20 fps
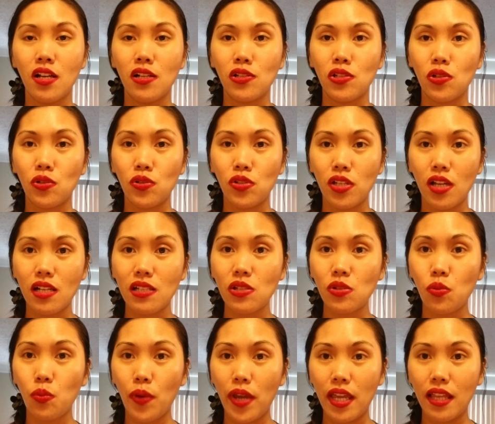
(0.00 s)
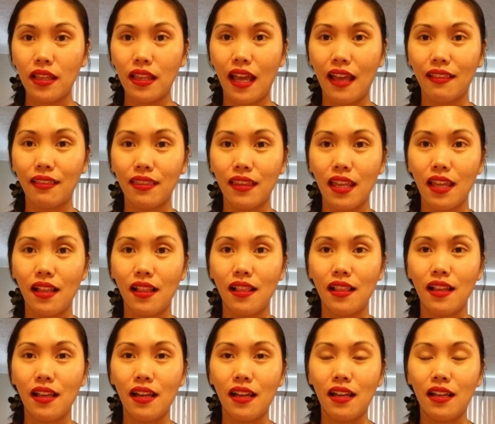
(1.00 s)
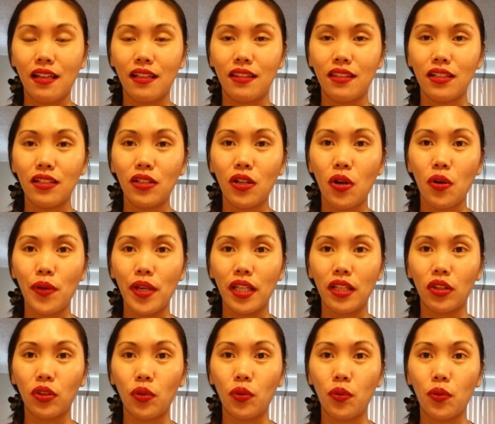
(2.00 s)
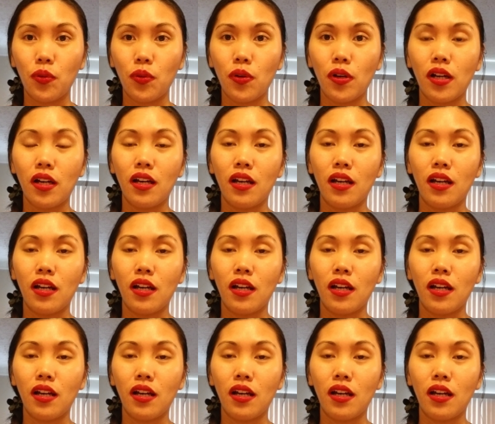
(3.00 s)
So just wait until they're going to